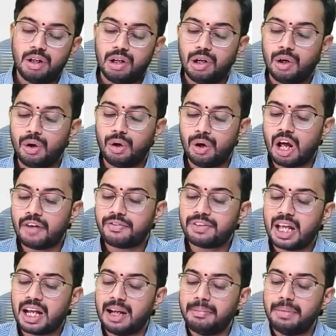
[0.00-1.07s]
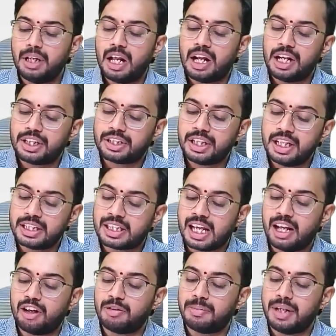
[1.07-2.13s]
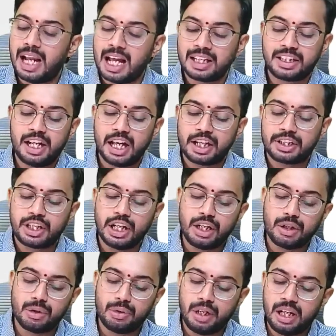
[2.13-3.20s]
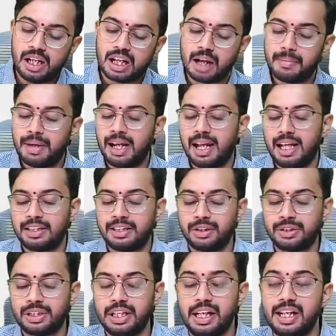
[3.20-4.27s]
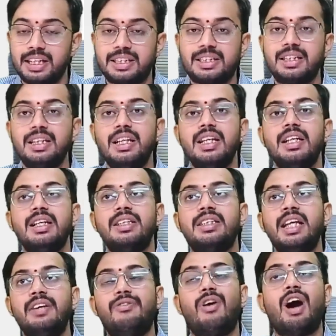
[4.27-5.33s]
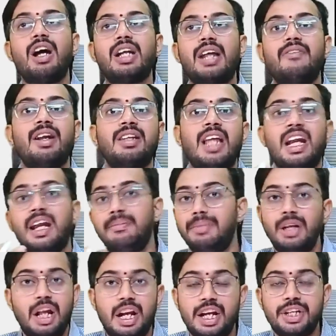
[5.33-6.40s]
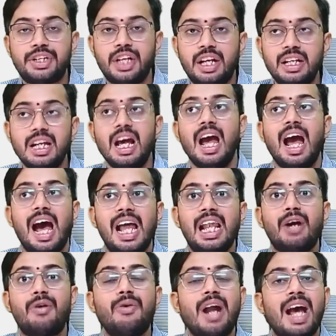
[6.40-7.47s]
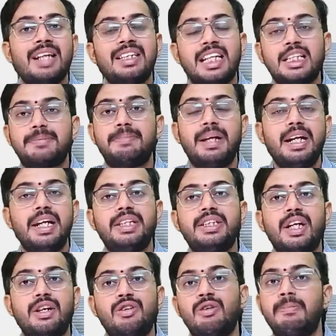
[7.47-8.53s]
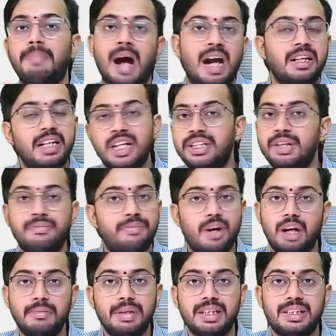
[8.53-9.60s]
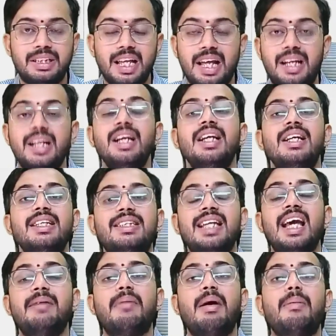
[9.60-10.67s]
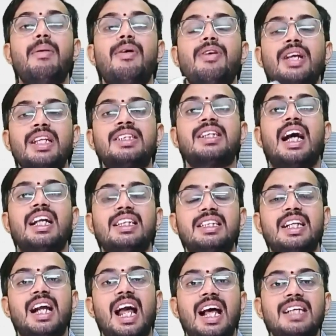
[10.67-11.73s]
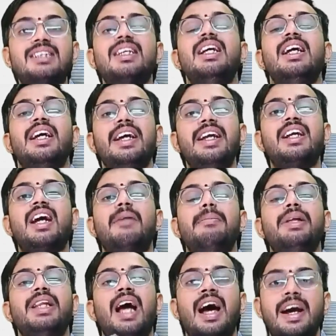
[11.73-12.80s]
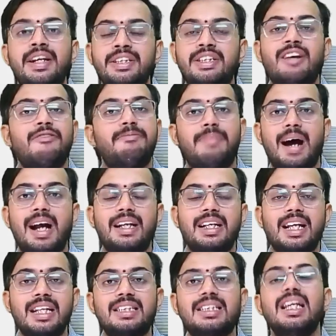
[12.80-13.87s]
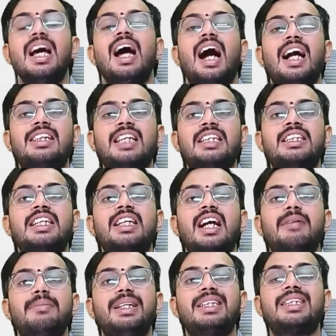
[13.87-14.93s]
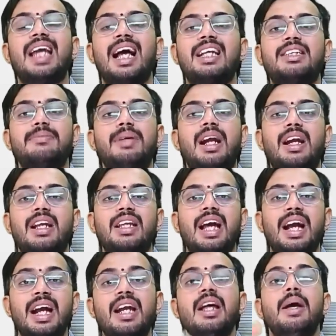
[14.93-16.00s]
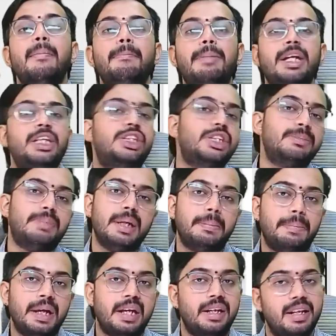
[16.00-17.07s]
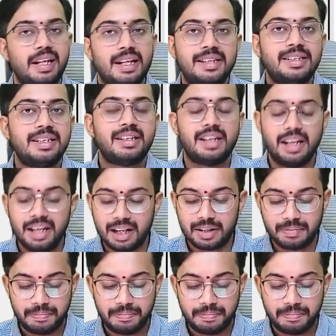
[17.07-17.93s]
Whole of the remuneration is allowable as deduction to Neil Kamal Associates. See, whatever the remuneration allowed as expenditure to partnership firm is there, same amount is considered as income in the hands of partners, and such income is taxable under the head PGBP. Is it clear?